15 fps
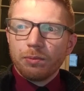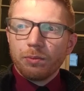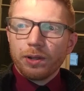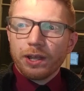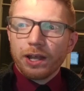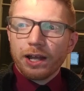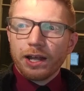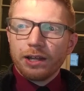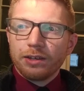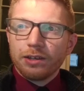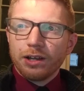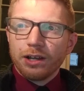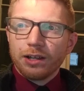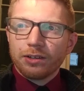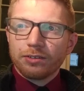We had
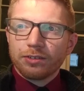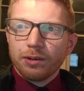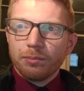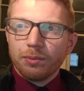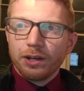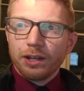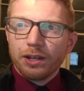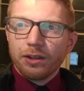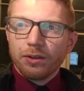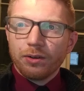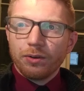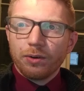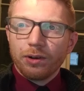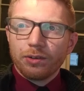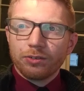somebody
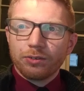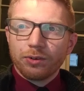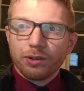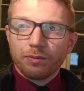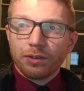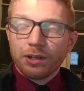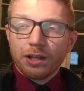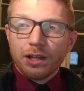who sort of